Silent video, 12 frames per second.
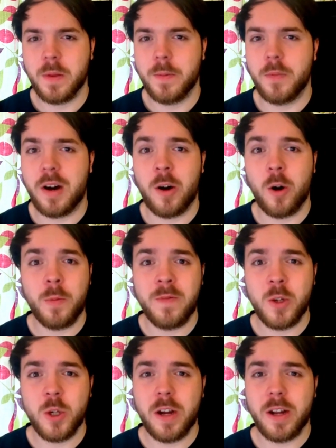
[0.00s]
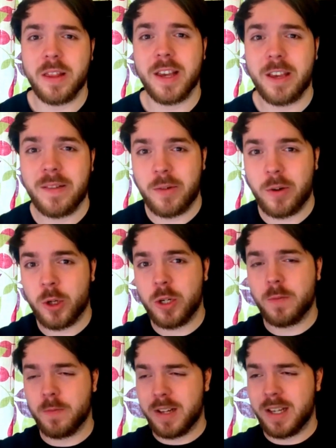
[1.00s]
But I hope you've enjoyed. Thank you for
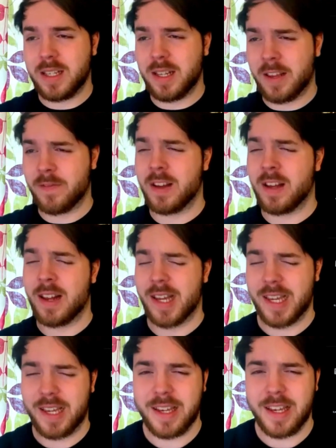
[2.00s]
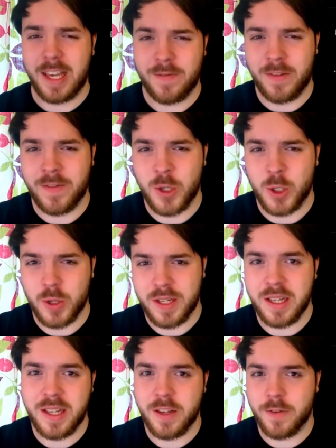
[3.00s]
watching. Please leave a like if you've enjoyed
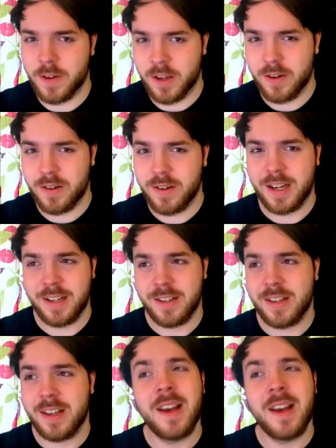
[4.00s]
today's video, and